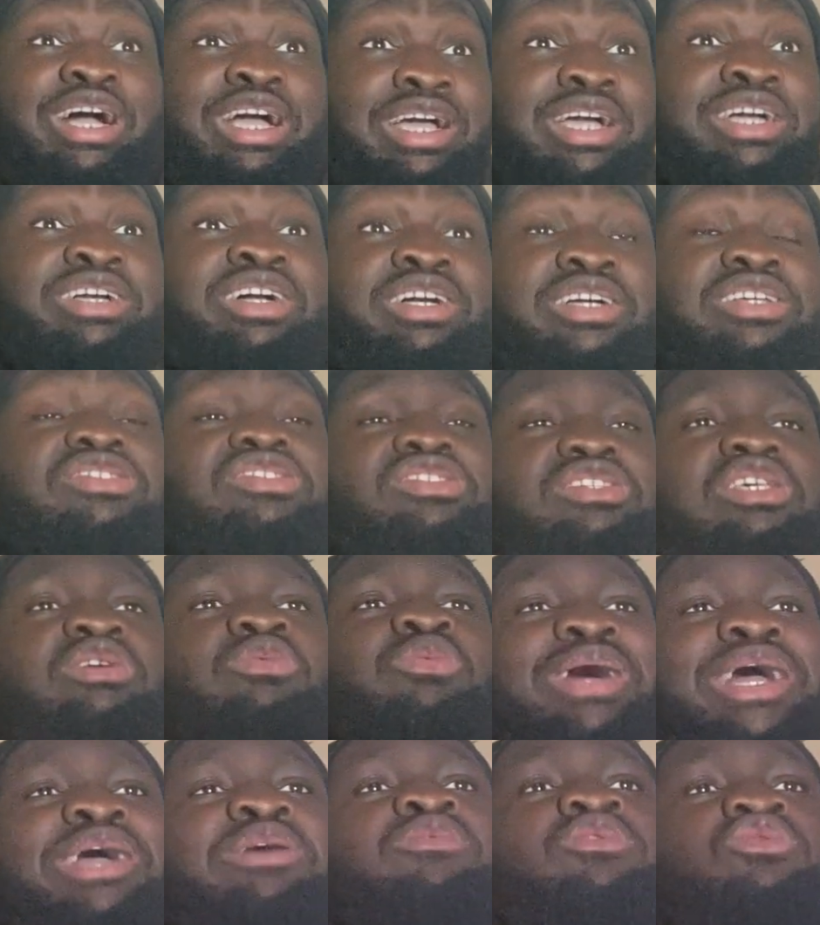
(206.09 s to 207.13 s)
I can see
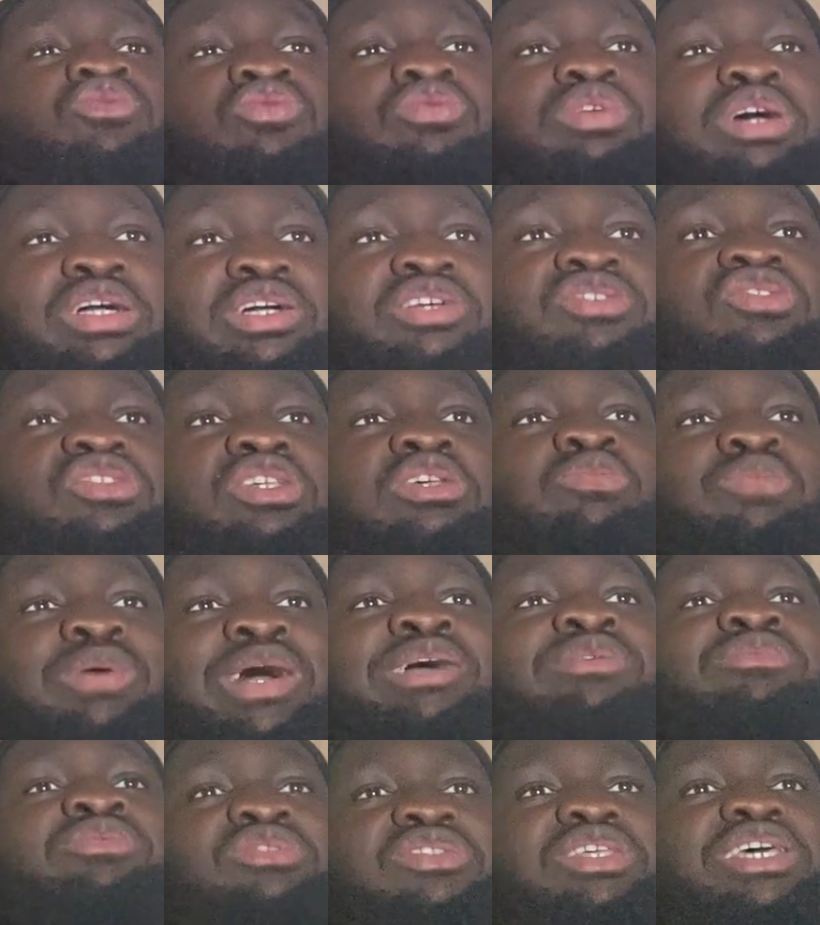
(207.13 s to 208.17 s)
why it
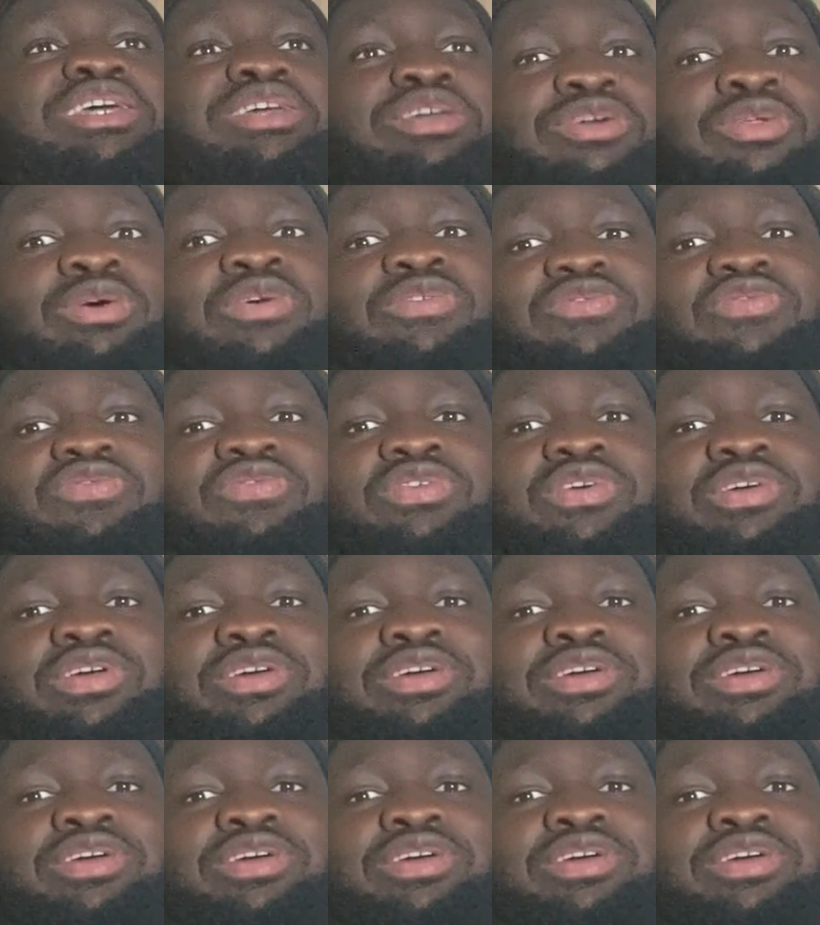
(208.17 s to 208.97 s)
was taken off